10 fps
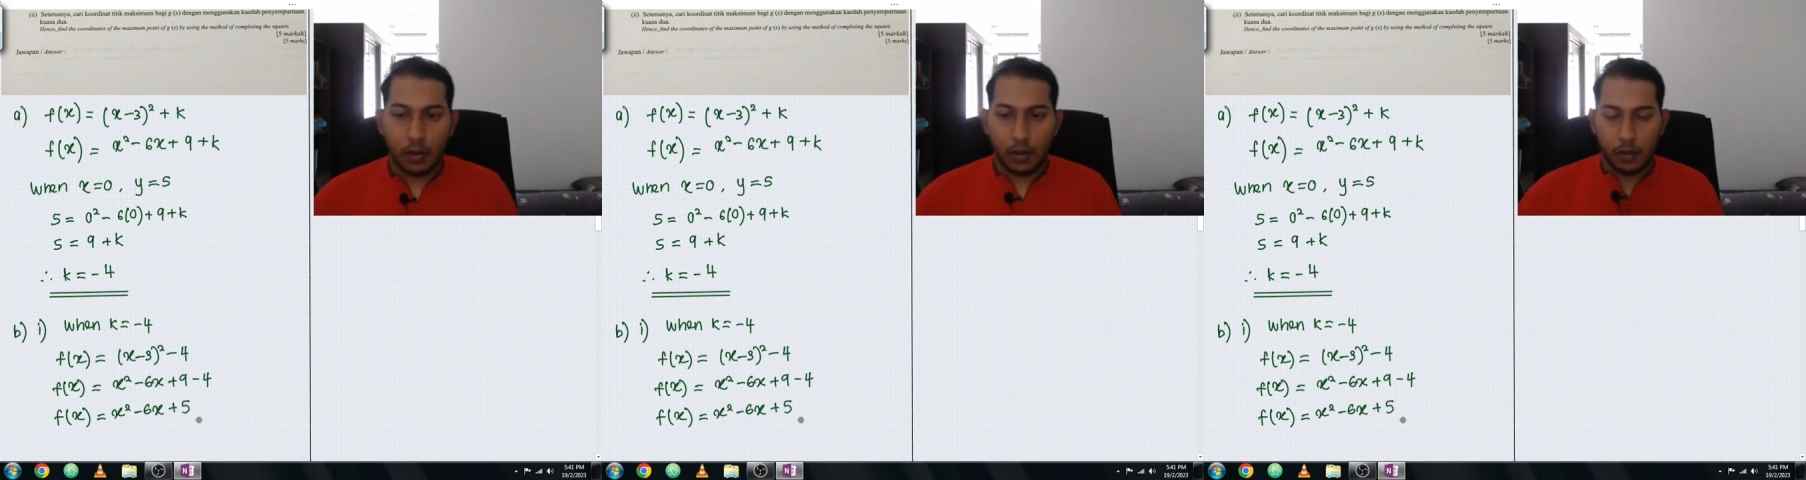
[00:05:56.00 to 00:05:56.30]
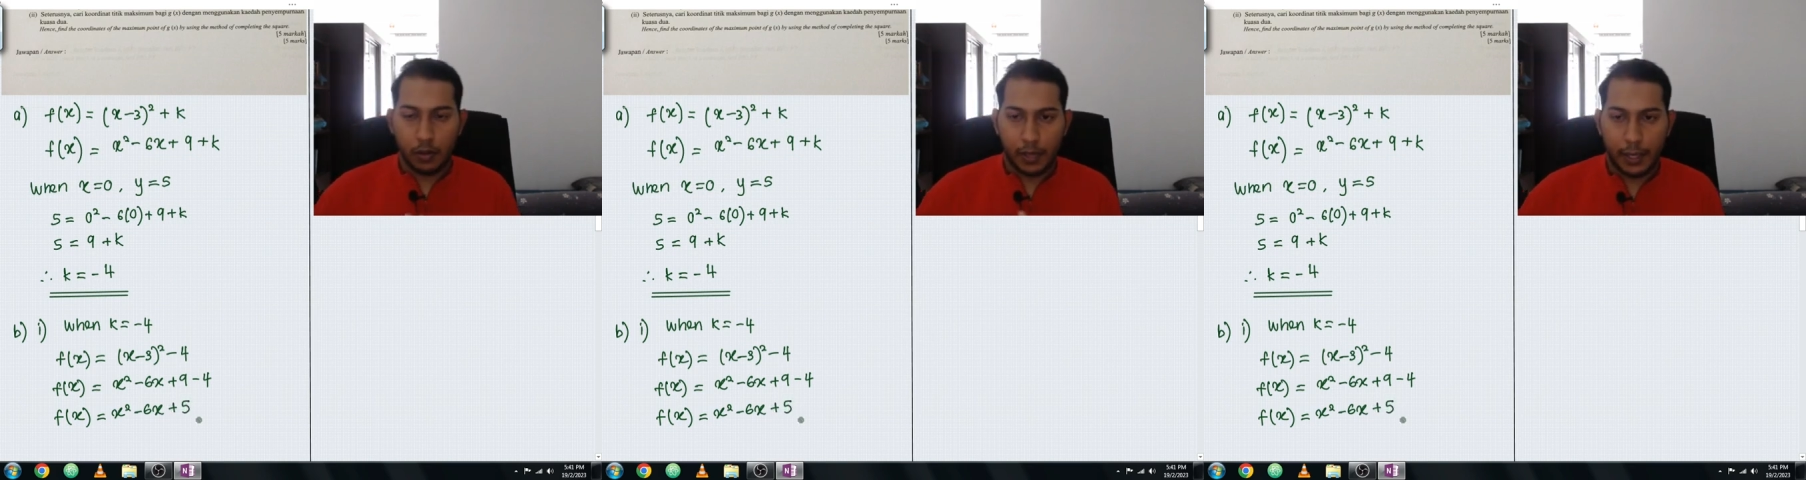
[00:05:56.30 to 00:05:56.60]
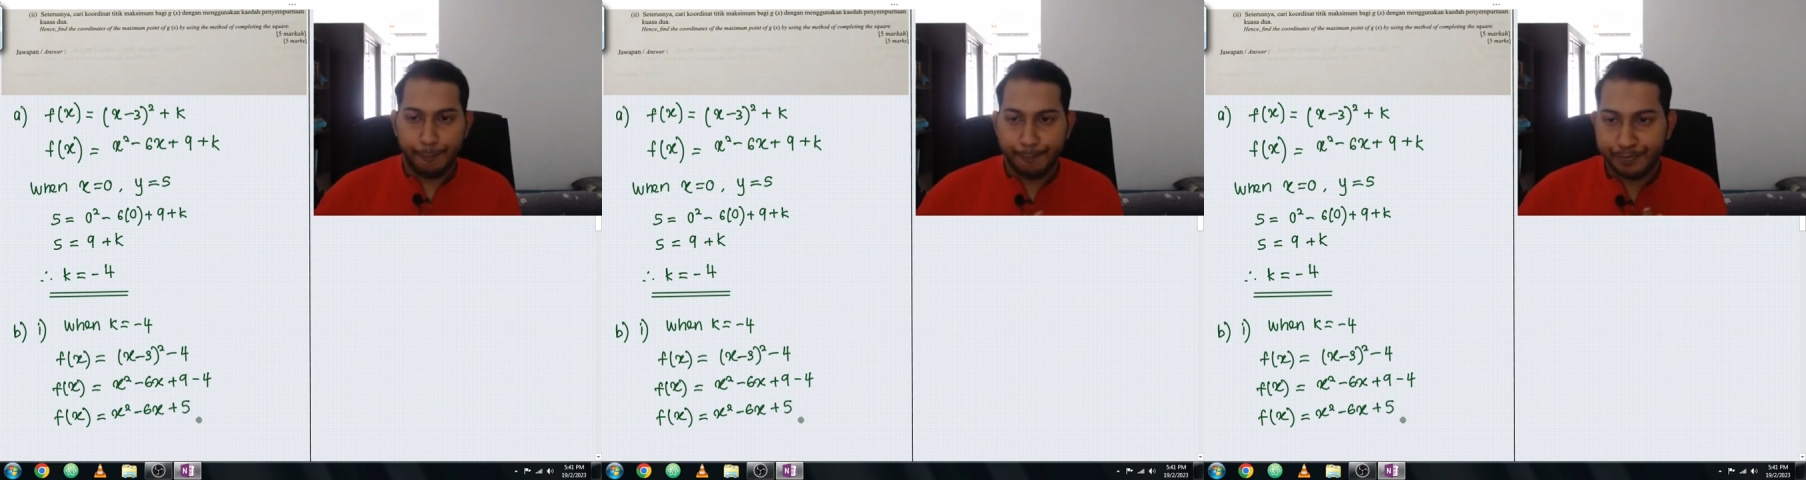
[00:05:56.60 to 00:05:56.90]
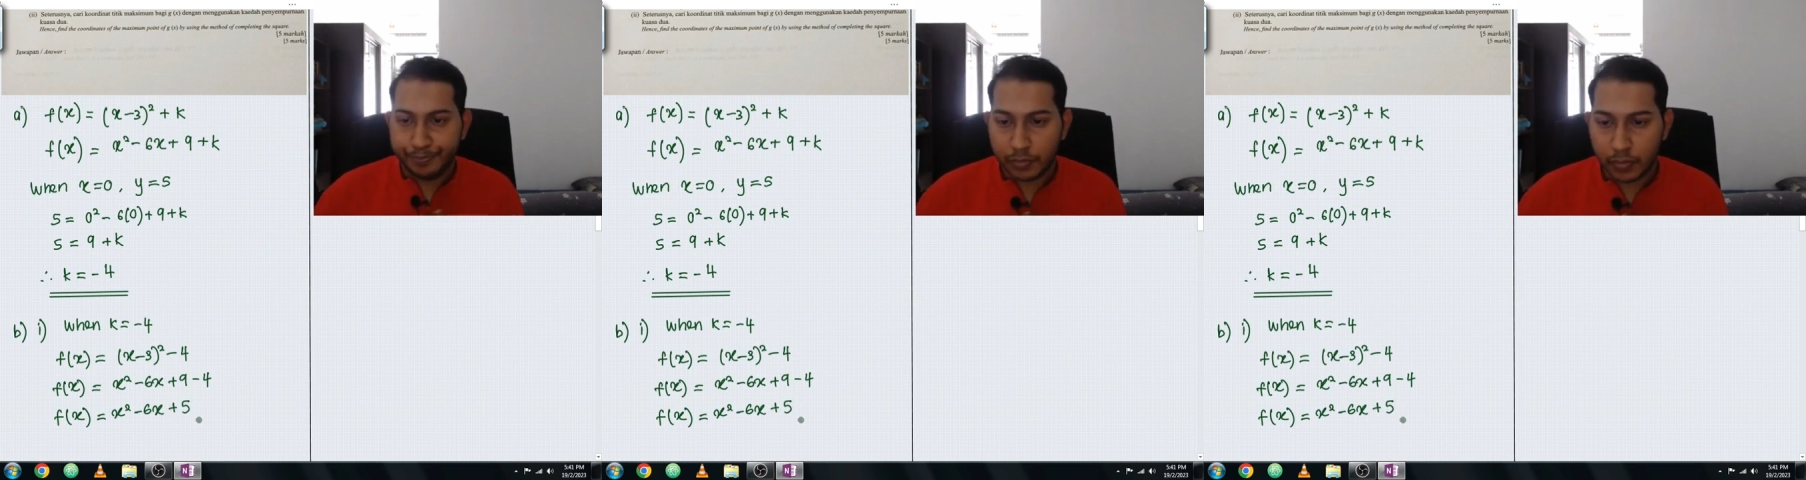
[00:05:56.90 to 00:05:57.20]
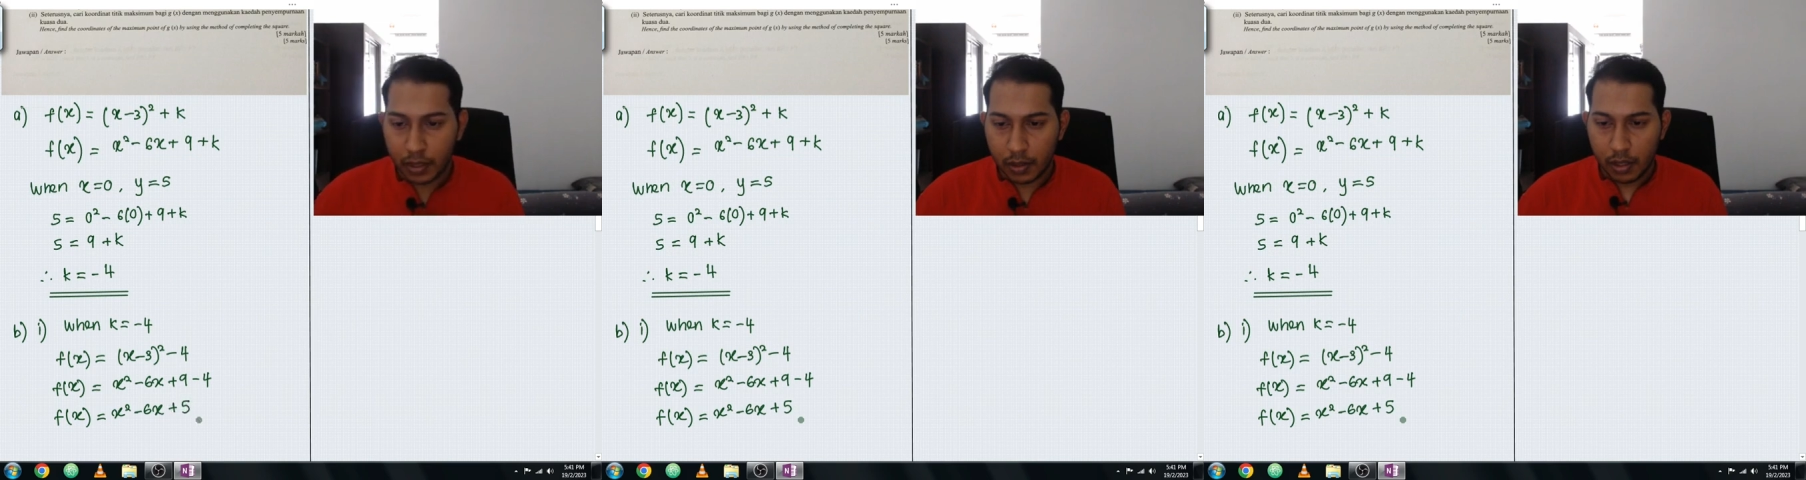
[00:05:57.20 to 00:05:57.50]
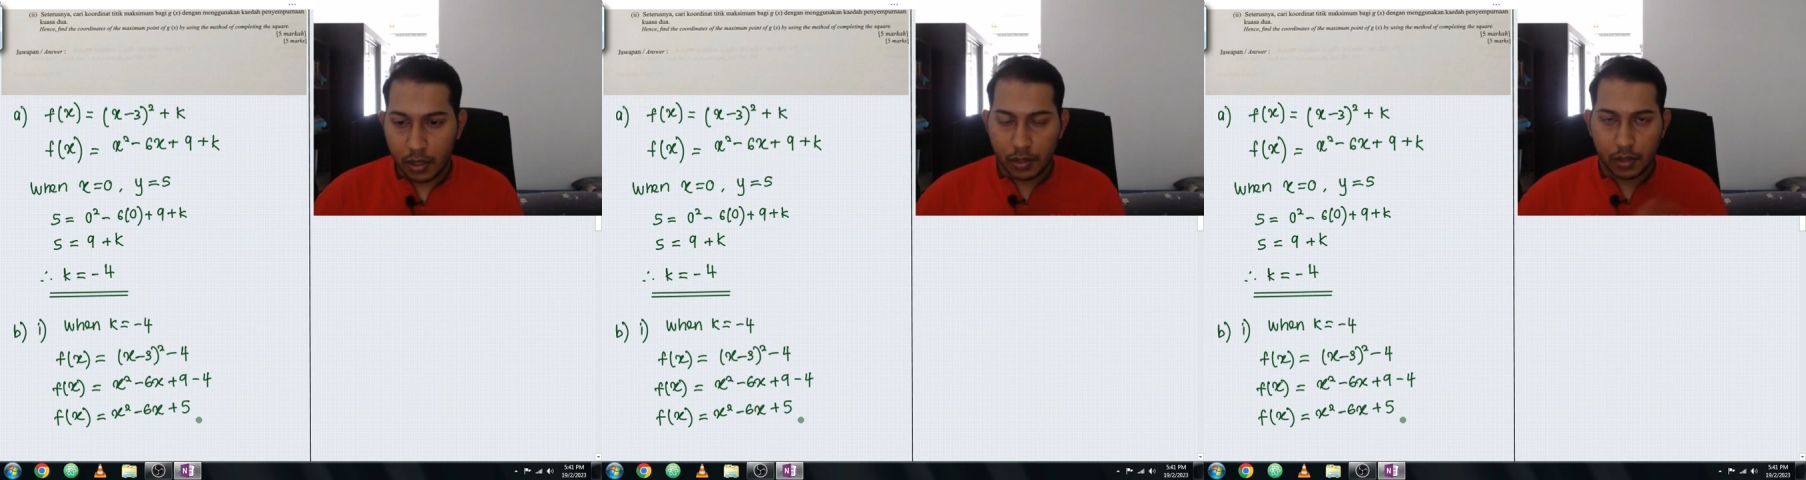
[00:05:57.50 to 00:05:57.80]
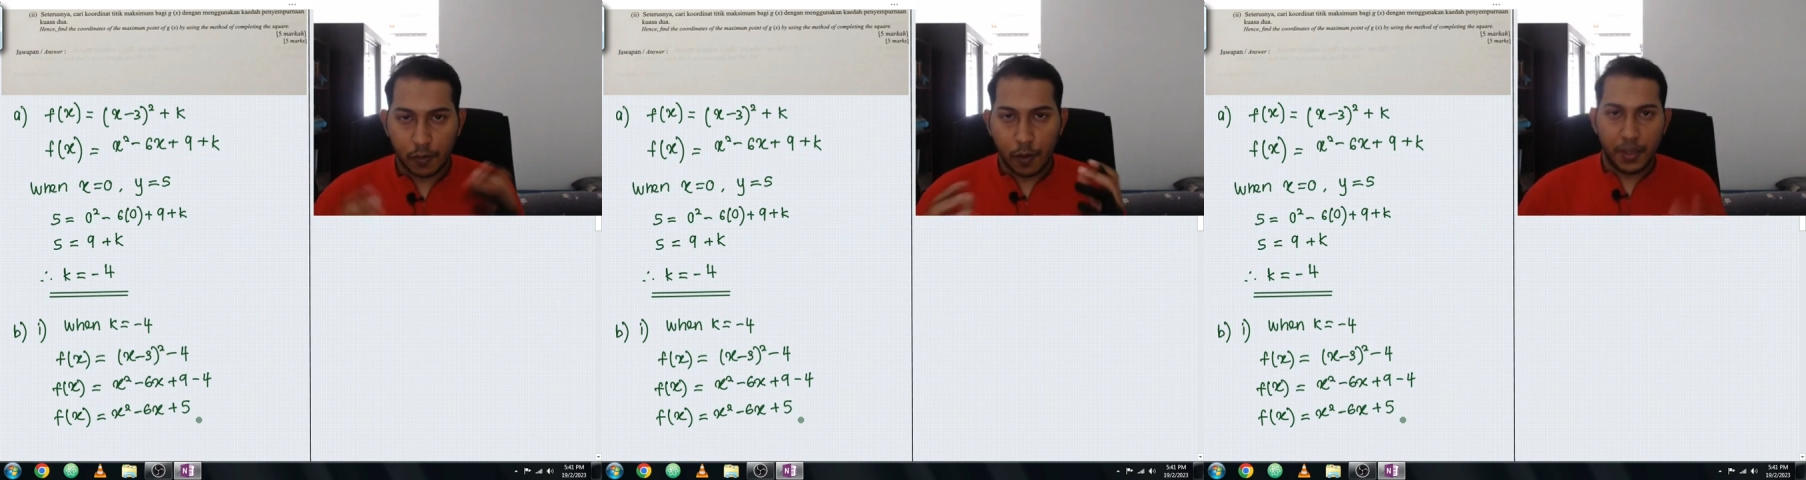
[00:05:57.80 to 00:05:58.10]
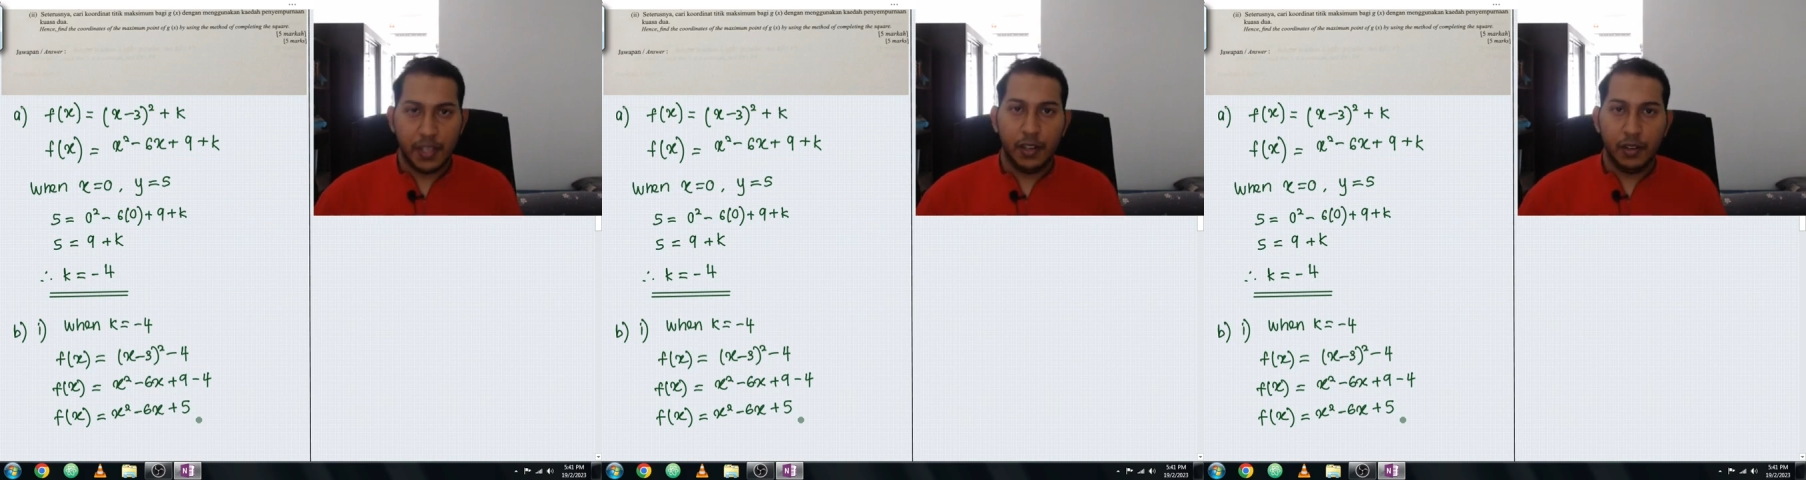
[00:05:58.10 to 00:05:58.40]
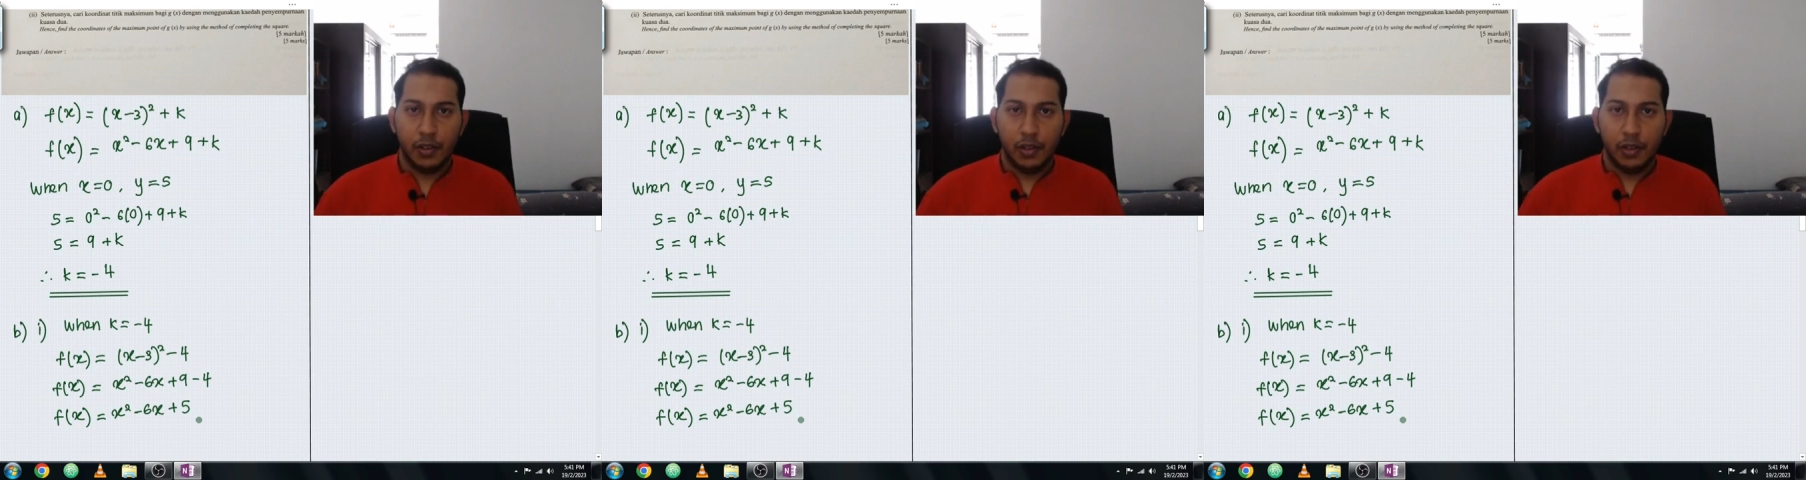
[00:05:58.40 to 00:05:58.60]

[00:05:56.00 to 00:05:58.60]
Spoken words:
Okay, so from here,